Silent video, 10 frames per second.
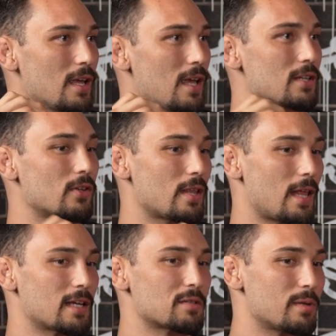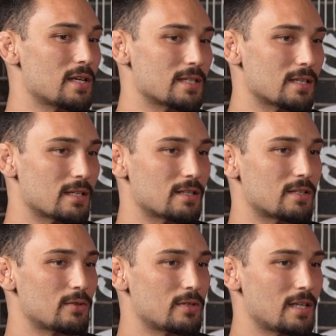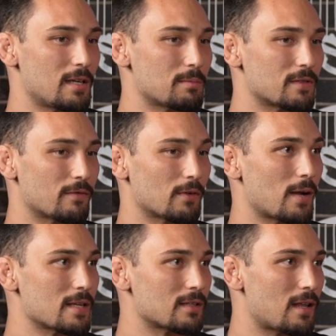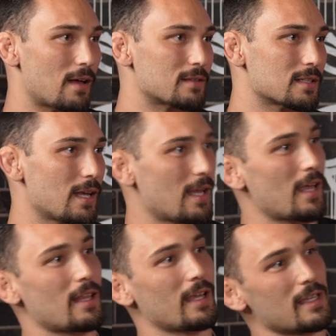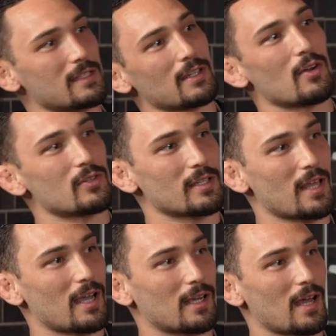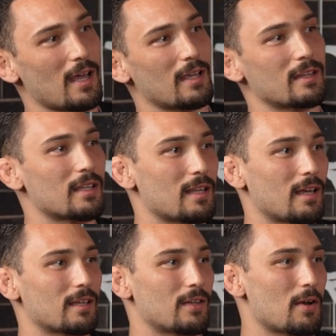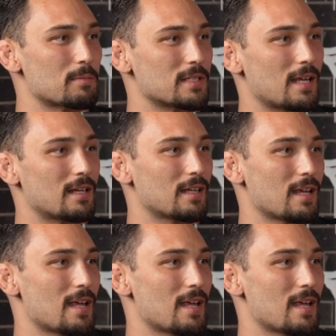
And so they like split us into two teams for the wrestle-offs, and like he's coaching that guy, and then like, you know what I'm saying?